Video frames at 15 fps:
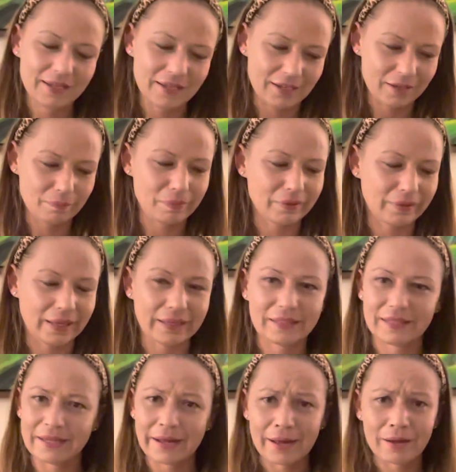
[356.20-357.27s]
it'd be like,
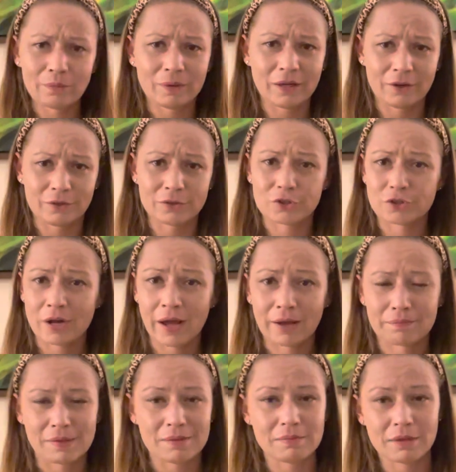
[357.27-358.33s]
yeah, we are on track,
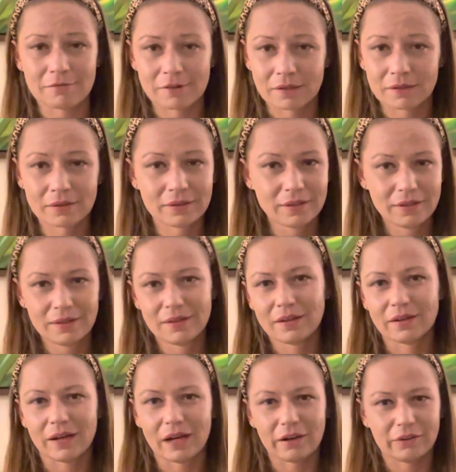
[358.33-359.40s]
maybe even,
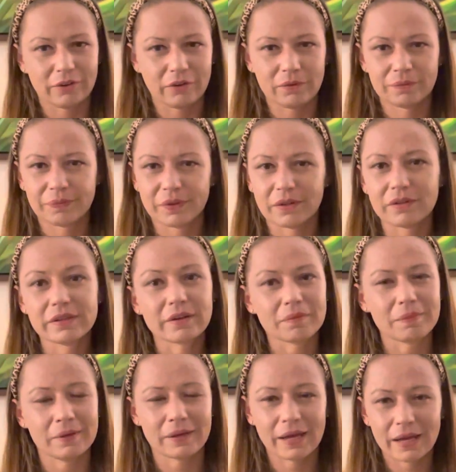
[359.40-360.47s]
I don't know, a little
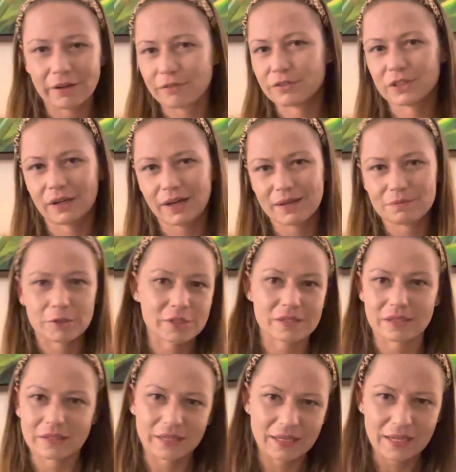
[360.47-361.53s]
bit ahead of time, just
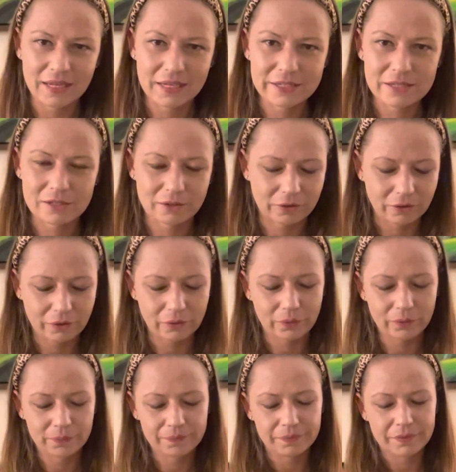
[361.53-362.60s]
in case, you
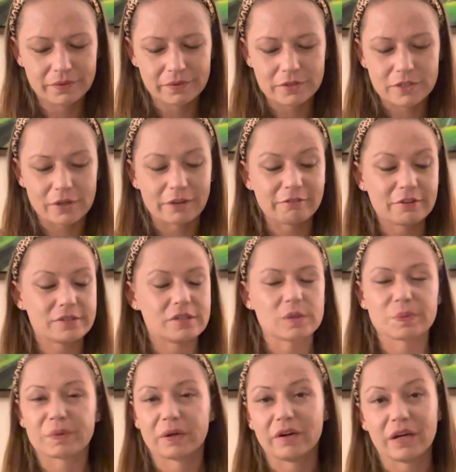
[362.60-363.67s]
know. So everything's
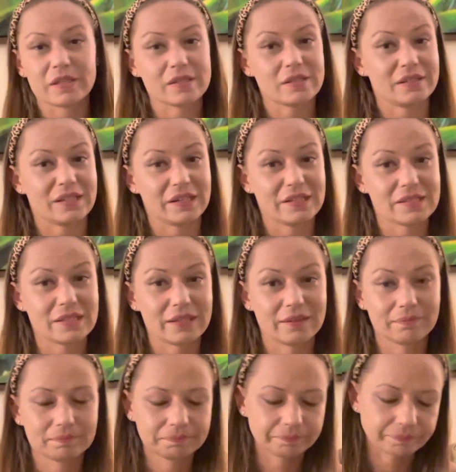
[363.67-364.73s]
progressing nicely.
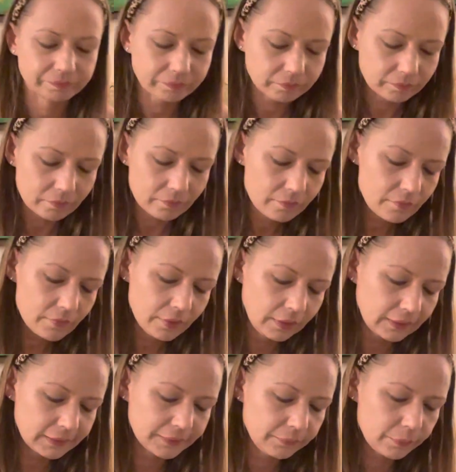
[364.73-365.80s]

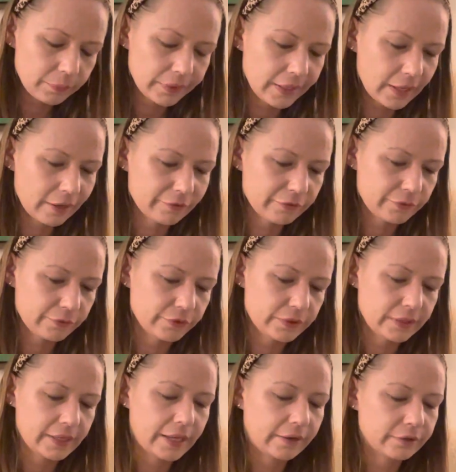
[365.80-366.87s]
Let's see what we have for
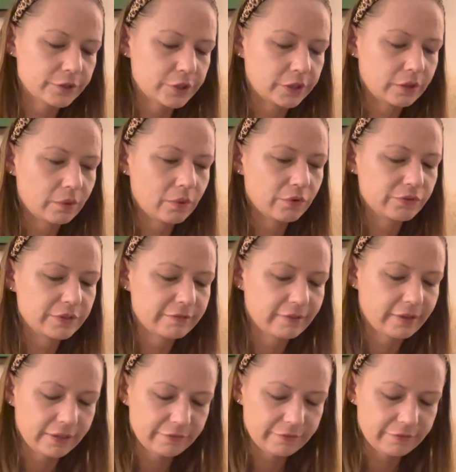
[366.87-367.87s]
the energy of Divine